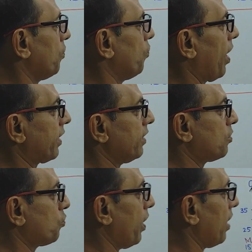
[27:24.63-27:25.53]
What
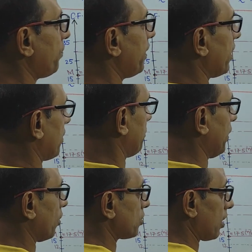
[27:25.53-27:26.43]
is 12 here?
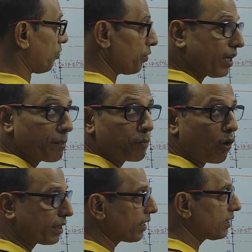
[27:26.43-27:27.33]
Because we have
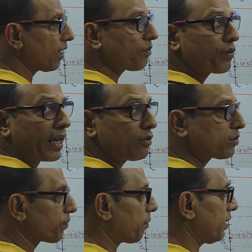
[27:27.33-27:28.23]
plotted their
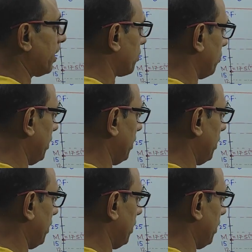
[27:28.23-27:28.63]
values from here